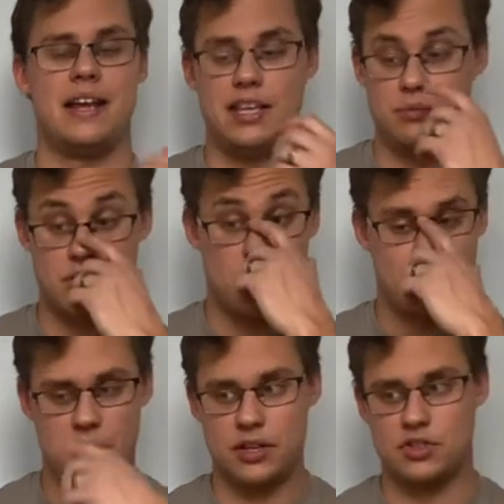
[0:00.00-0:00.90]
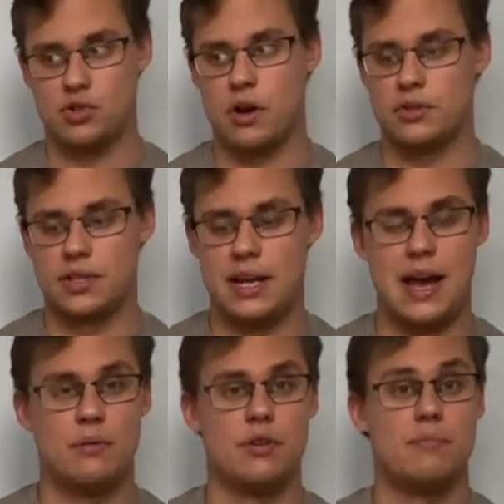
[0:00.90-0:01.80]
He was talking about his struggles that he
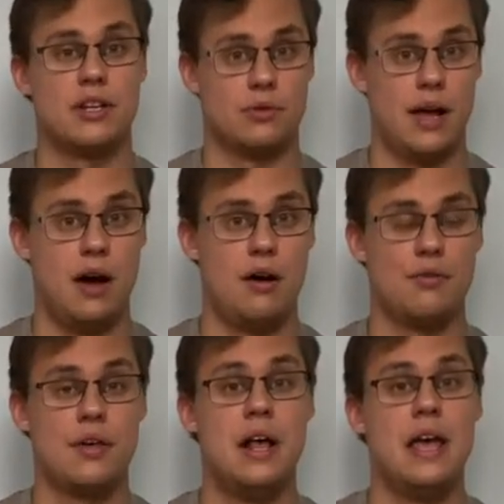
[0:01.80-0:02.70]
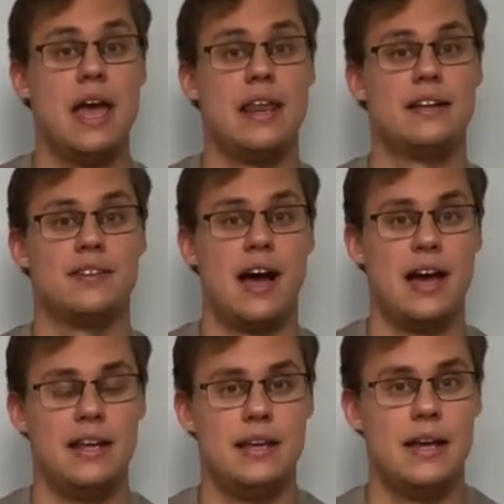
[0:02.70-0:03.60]
had with mental health and
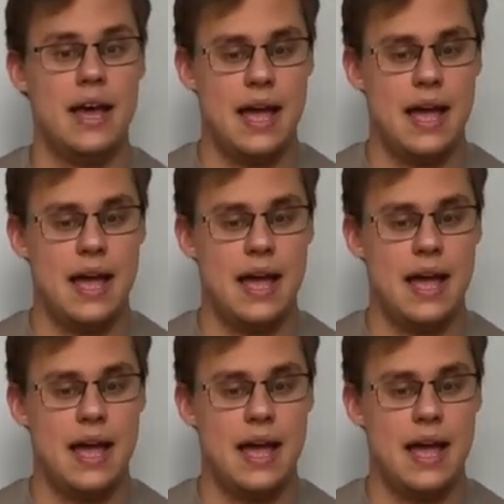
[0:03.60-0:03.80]
anxiety